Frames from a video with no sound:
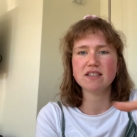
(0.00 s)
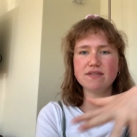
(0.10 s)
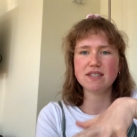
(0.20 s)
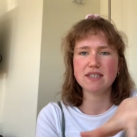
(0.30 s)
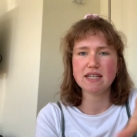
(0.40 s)

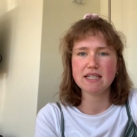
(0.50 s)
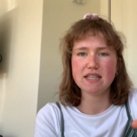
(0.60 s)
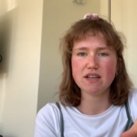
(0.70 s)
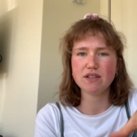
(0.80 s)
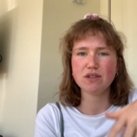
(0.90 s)
the city
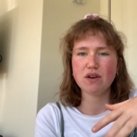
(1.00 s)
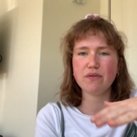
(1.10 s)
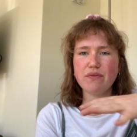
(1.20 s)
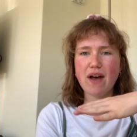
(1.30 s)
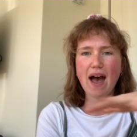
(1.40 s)
that are sort
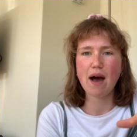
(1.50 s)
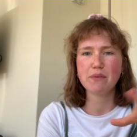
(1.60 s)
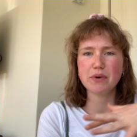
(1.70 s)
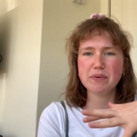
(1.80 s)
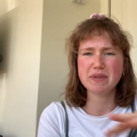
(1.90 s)
of at
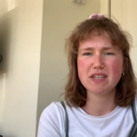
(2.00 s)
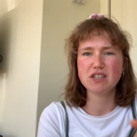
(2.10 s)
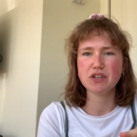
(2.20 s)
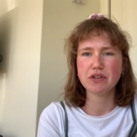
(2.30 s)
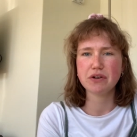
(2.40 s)
war with
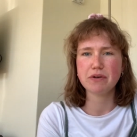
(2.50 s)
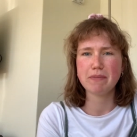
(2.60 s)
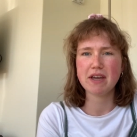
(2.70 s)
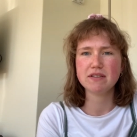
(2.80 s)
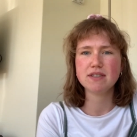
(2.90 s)
each other
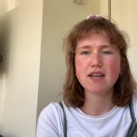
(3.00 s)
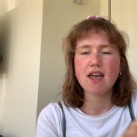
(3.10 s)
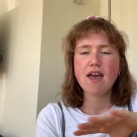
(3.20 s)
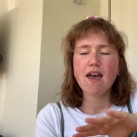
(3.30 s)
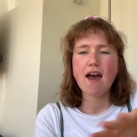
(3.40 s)
almost,
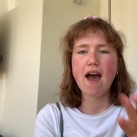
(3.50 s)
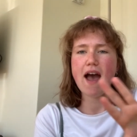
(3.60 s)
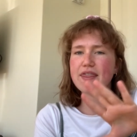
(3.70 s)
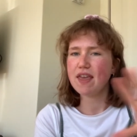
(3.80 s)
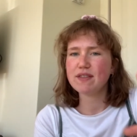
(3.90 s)

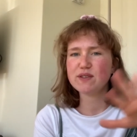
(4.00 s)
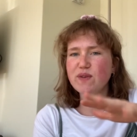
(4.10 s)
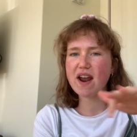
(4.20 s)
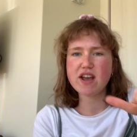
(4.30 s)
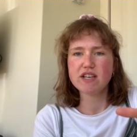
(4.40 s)
and then there's
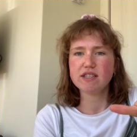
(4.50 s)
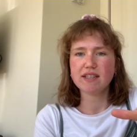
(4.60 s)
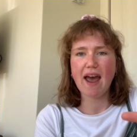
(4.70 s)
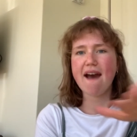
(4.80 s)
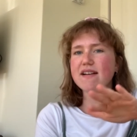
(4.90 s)
various
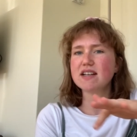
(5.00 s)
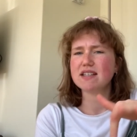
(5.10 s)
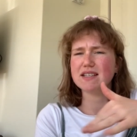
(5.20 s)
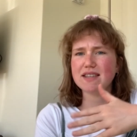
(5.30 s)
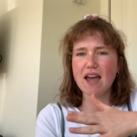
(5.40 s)

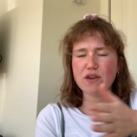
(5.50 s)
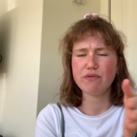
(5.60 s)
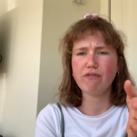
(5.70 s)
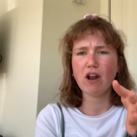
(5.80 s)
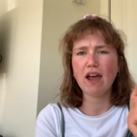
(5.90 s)
characters that you
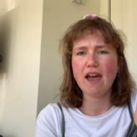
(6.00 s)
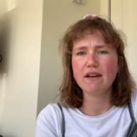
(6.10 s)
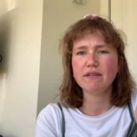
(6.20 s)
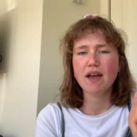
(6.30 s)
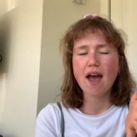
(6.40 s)

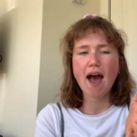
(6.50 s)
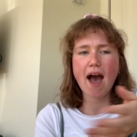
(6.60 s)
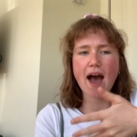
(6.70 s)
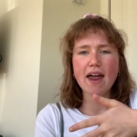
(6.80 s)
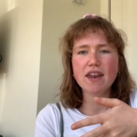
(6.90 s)
follow.
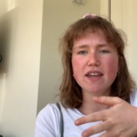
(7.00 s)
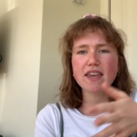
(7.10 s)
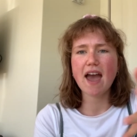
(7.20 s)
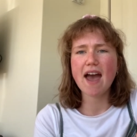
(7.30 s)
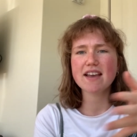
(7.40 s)
And
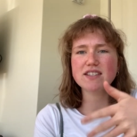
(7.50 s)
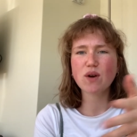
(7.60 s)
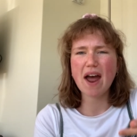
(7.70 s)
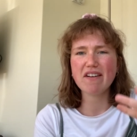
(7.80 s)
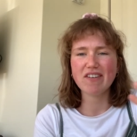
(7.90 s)
yeah, it's
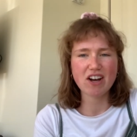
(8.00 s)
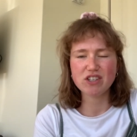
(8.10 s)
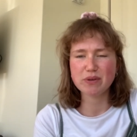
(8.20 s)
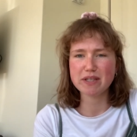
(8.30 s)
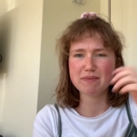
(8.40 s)
kind of
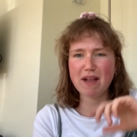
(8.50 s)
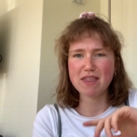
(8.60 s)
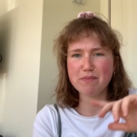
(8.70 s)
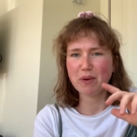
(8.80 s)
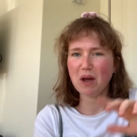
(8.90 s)
hard to explain
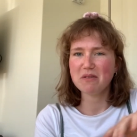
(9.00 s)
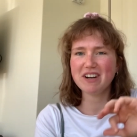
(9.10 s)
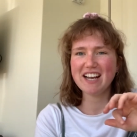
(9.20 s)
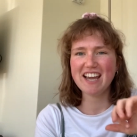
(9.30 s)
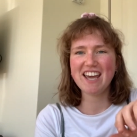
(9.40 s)
the plot
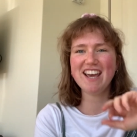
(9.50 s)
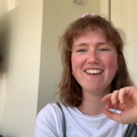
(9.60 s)
really.